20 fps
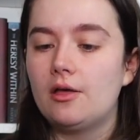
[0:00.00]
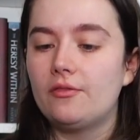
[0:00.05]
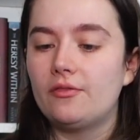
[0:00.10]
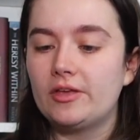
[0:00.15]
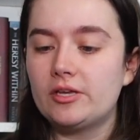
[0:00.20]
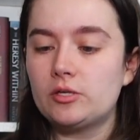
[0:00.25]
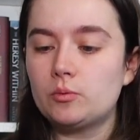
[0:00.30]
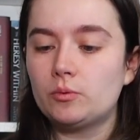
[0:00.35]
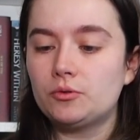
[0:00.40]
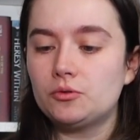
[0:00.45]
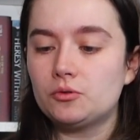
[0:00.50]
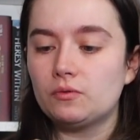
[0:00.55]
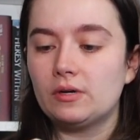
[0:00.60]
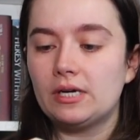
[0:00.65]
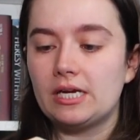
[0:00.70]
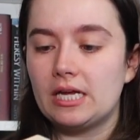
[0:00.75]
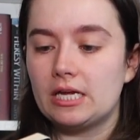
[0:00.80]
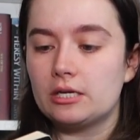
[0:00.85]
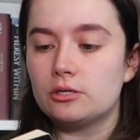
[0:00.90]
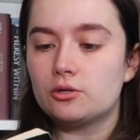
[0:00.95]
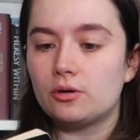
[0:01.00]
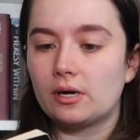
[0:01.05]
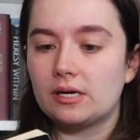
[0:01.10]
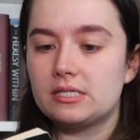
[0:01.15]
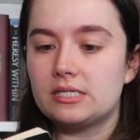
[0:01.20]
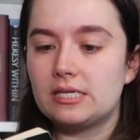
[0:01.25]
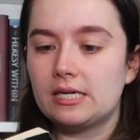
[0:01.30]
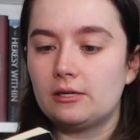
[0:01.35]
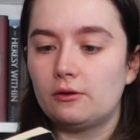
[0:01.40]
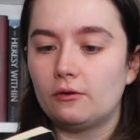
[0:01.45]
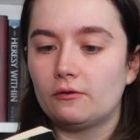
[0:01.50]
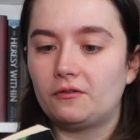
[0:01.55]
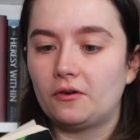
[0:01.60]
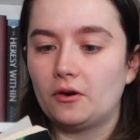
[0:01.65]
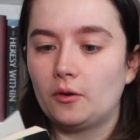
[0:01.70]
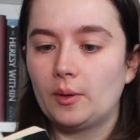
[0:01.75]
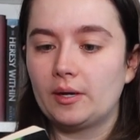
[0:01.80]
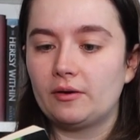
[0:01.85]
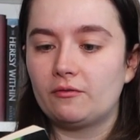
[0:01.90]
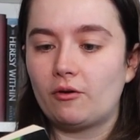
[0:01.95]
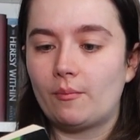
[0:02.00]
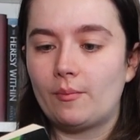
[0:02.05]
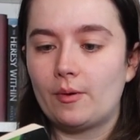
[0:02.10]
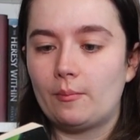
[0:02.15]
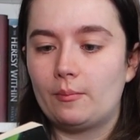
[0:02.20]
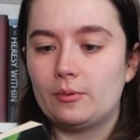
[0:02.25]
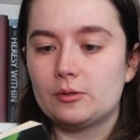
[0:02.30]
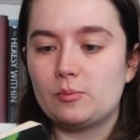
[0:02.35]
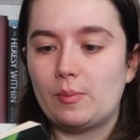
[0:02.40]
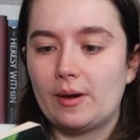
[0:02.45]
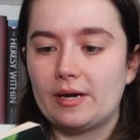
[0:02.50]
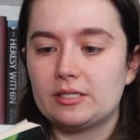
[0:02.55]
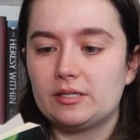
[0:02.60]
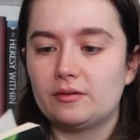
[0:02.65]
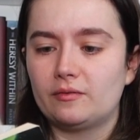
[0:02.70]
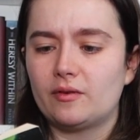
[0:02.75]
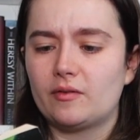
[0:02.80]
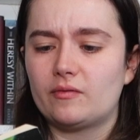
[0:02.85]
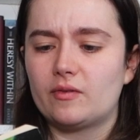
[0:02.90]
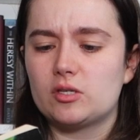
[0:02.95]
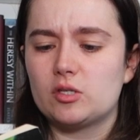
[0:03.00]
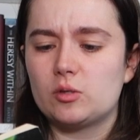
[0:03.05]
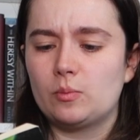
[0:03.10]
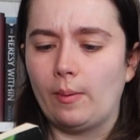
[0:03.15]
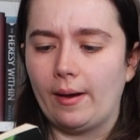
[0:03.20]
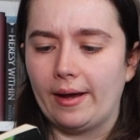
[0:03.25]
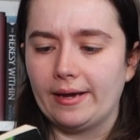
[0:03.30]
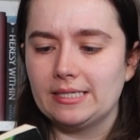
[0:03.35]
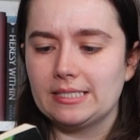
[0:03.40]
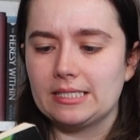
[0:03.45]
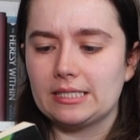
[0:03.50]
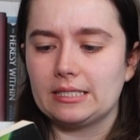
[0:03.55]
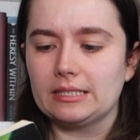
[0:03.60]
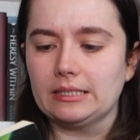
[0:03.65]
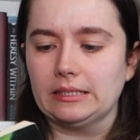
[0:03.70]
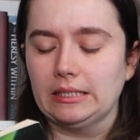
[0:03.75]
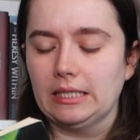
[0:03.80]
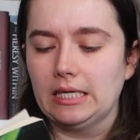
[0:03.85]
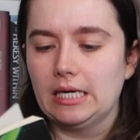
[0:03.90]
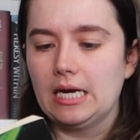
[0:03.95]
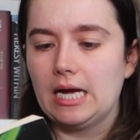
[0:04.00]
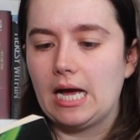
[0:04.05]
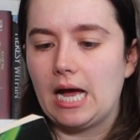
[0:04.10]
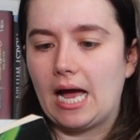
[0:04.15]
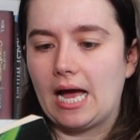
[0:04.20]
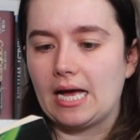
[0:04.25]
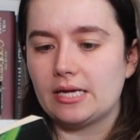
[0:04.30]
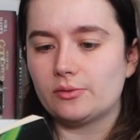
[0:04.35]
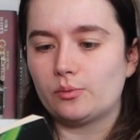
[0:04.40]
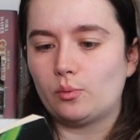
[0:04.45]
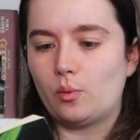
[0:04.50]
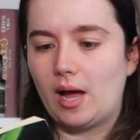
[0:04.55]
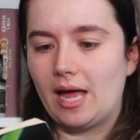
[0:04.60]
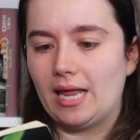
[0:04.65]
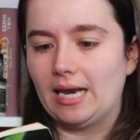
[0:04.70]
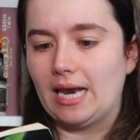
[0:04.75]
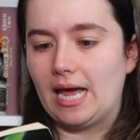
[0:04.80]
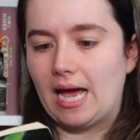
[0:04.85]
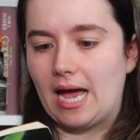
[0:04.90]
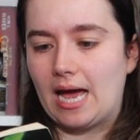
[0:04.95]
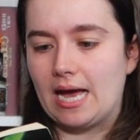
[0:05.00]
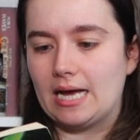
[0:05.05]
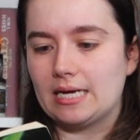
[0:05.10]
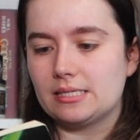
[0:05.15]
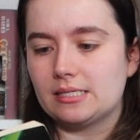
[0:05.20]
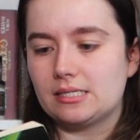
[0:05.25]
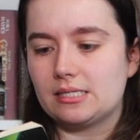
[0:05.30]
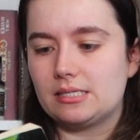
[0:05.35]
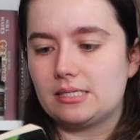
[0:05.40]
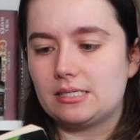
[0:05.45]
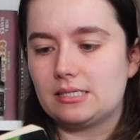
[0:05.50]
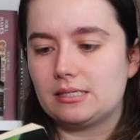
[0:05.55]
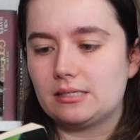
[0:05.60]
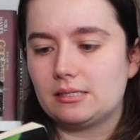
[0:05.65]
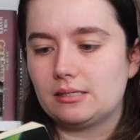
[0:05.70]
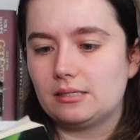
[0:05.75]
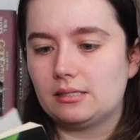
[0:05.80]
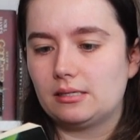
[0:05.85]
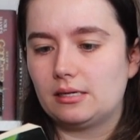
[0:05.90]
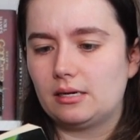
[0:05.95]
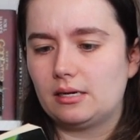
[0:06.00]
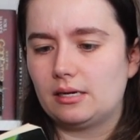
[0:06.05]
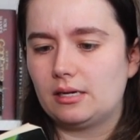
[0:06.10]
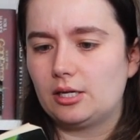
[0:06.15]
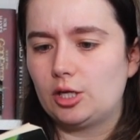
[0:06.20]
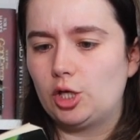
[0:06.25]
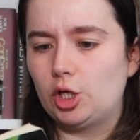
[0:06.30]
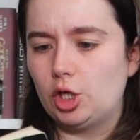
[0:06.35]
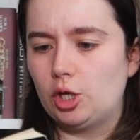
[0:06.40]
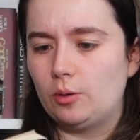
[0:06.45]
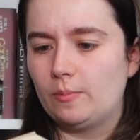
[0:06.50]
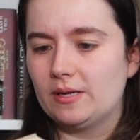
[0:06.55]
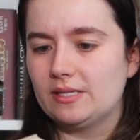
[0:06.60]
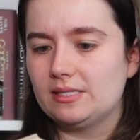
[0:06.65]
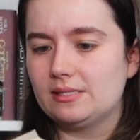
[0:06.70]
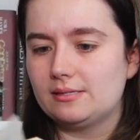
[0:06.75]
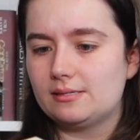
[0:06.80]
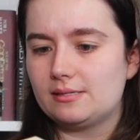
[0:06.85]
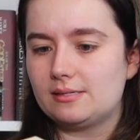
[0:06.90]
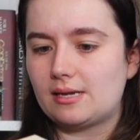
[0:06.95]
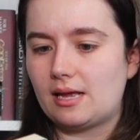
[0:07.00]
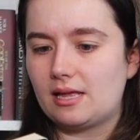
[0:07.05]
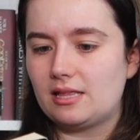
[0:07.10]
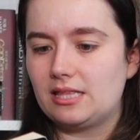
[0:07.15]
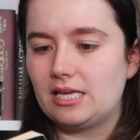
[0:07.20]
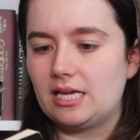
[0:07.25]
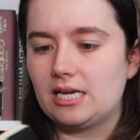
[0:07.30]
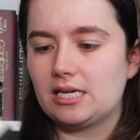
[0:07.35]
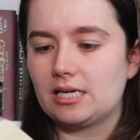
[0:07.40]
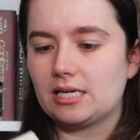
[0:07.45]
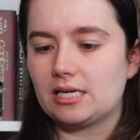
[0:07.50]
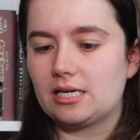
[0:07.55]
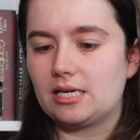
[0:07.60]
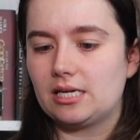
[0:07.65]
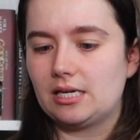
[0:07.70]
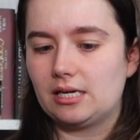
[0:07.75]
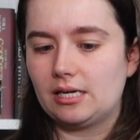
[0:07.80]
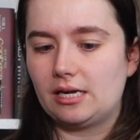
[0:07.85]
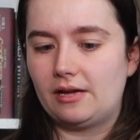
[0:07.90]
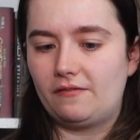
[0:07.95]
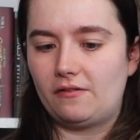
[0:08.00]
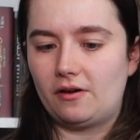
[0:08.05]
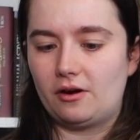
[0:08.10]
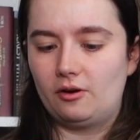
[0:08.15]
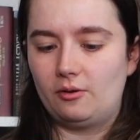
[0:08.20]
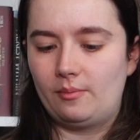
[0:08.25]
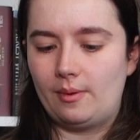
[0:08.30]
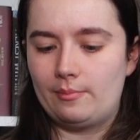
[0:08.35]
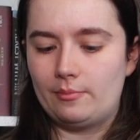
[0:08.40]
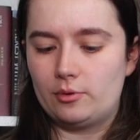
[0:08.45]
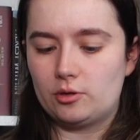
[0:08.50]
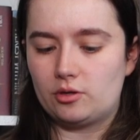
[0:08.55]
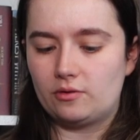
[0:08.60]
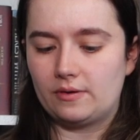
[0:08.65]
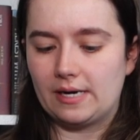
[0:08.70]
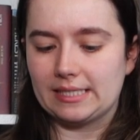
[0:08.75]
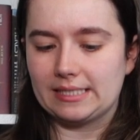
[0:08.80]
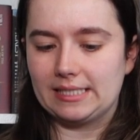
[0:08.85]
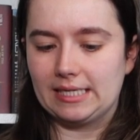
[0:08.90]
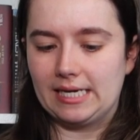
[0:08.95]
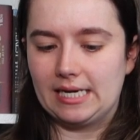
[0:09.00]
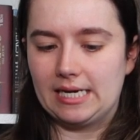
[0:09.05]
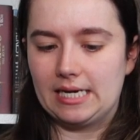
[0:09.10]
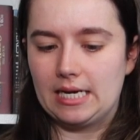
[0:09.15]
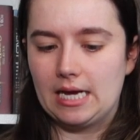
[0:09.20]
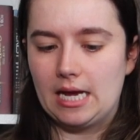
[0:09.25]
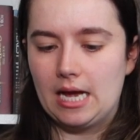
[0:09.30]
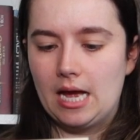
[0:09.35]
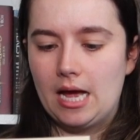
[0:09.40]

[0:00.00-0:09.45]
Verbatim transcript: This one's really interesting. You're following from a perspective of a spider as well as humans, I think, if I remember correctly.